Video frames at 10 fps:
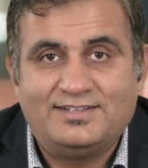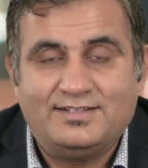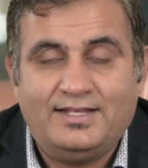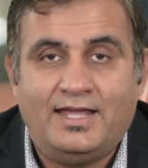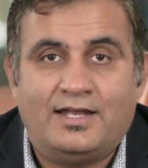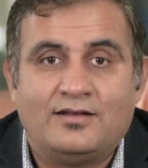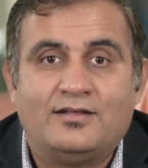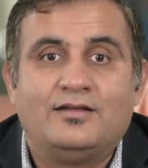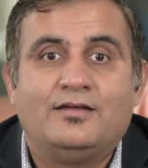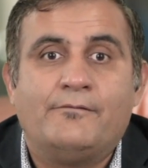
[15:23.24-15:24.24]
And
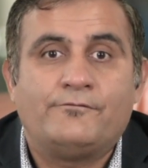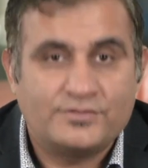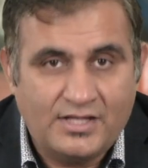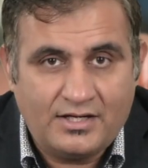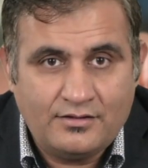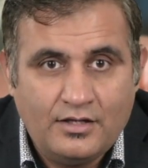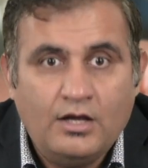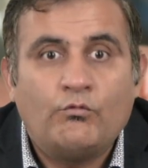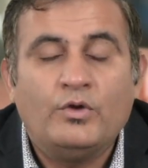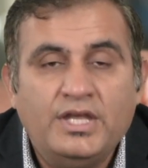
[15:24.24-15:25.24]
for that,
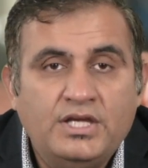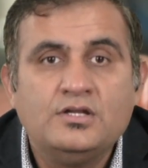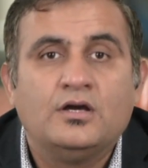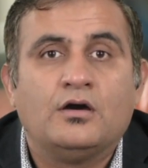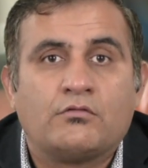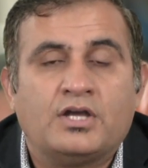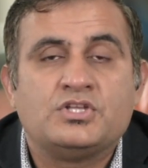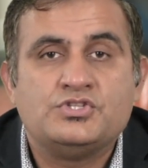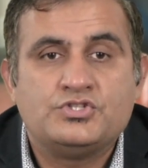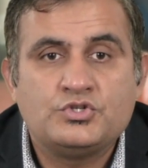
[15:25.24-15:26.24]
we need right
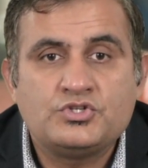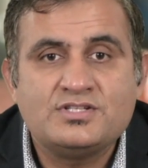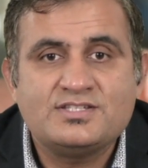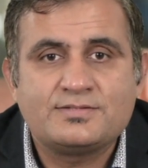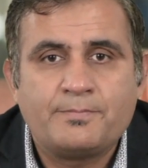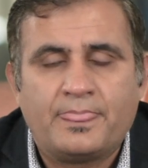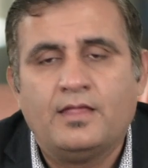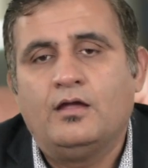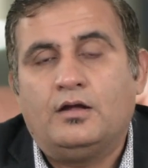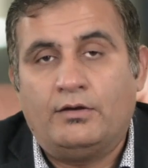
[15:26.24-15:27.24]
institutions.
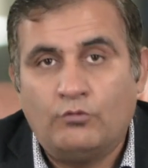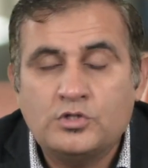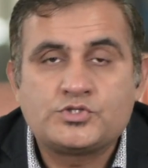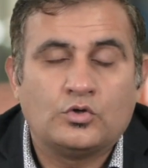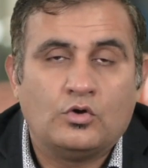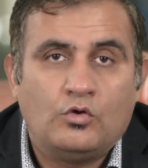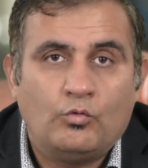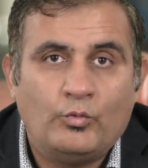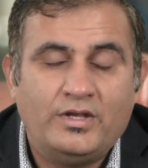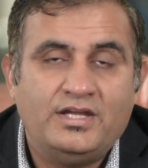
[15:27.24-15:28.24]
And also
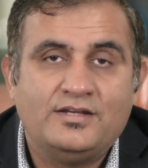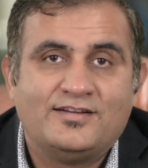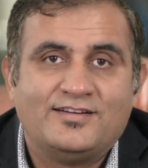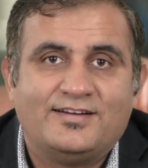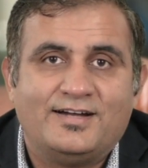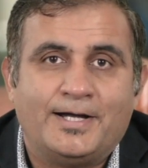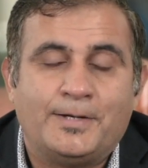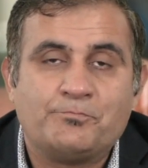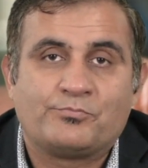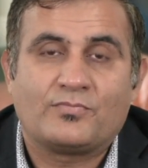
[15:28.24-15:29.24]
we need
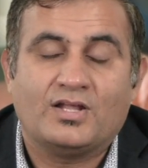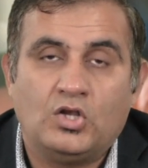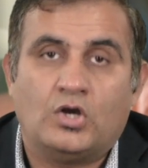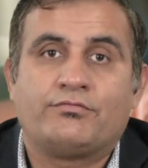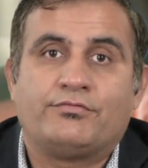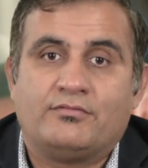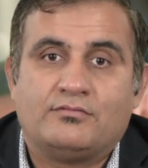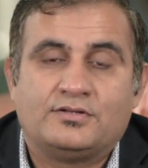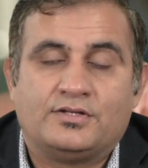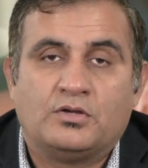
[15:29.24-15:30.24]
a lot of
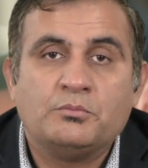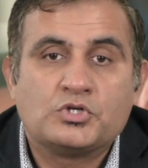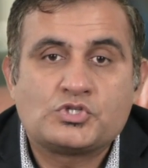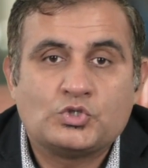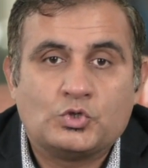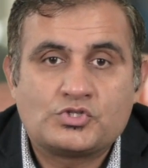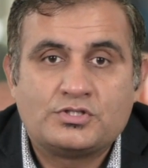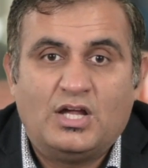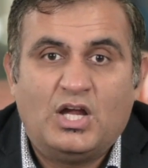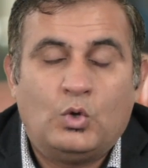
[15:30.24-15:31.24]
human resource
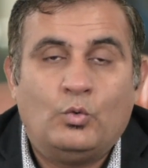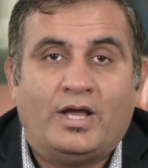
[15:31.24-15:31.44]
who